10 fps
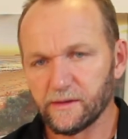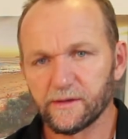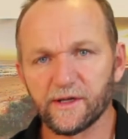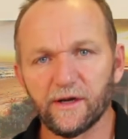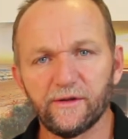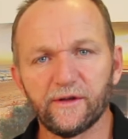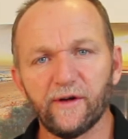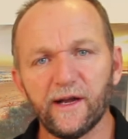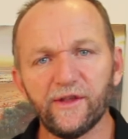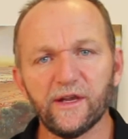So the
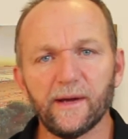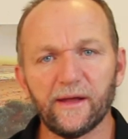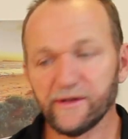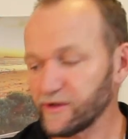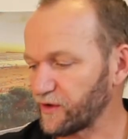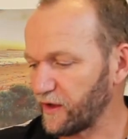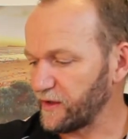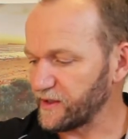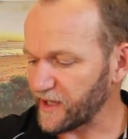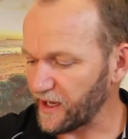great thing about this
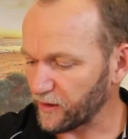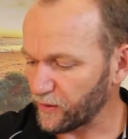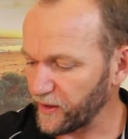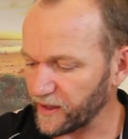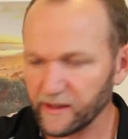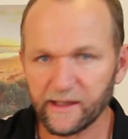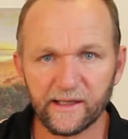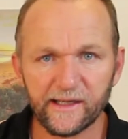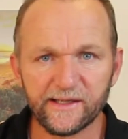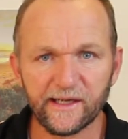drone is how quick and
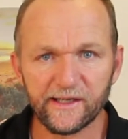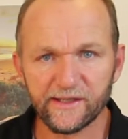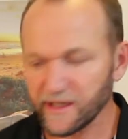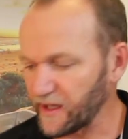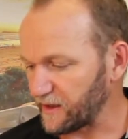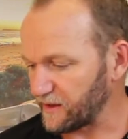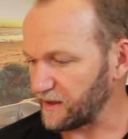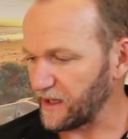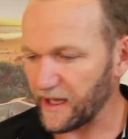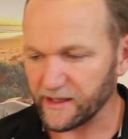easy it is to get in
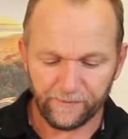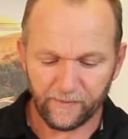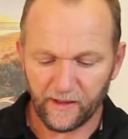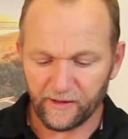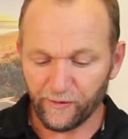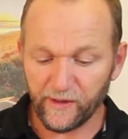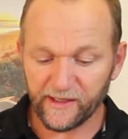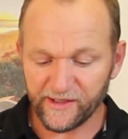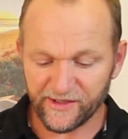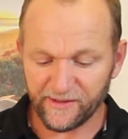the air. It's
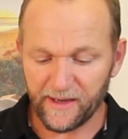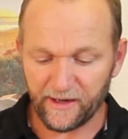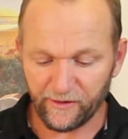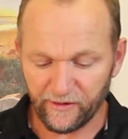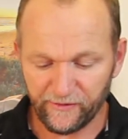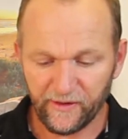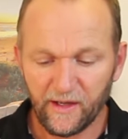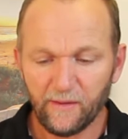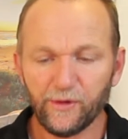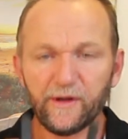really just a matter of
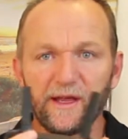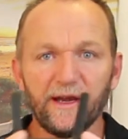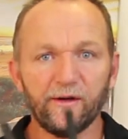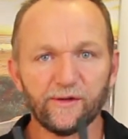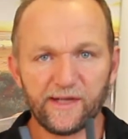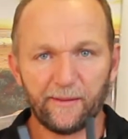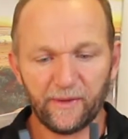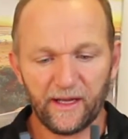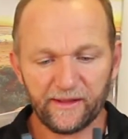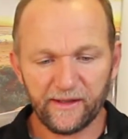putting the aerials up
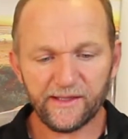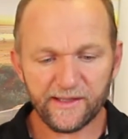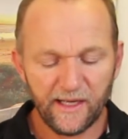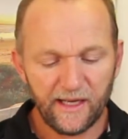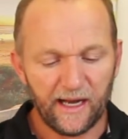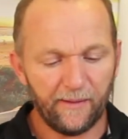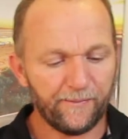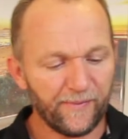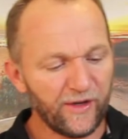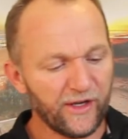like this.
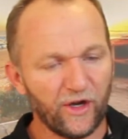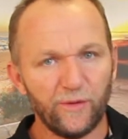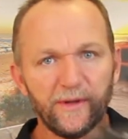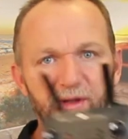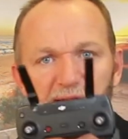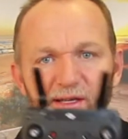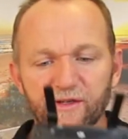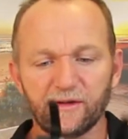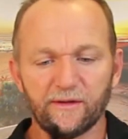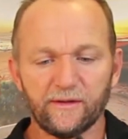You can open
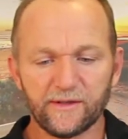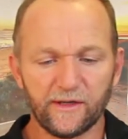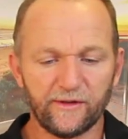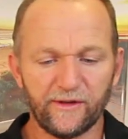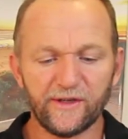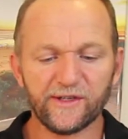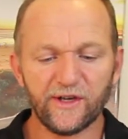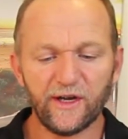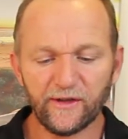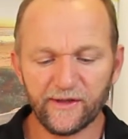these, so the
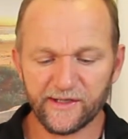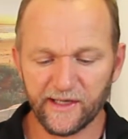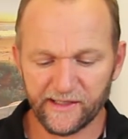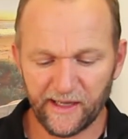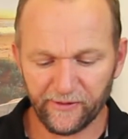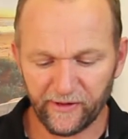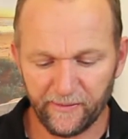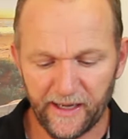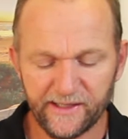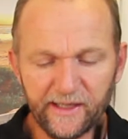design on this thing is
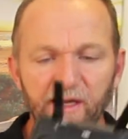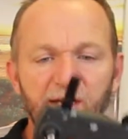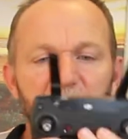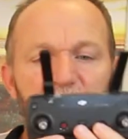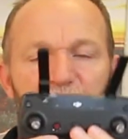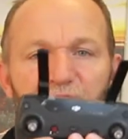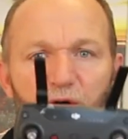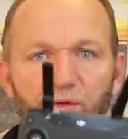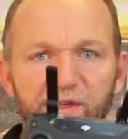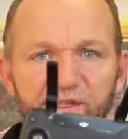absolutely amazing. You can
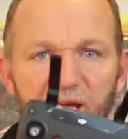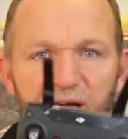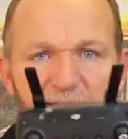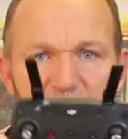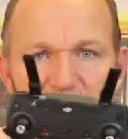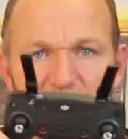fold this out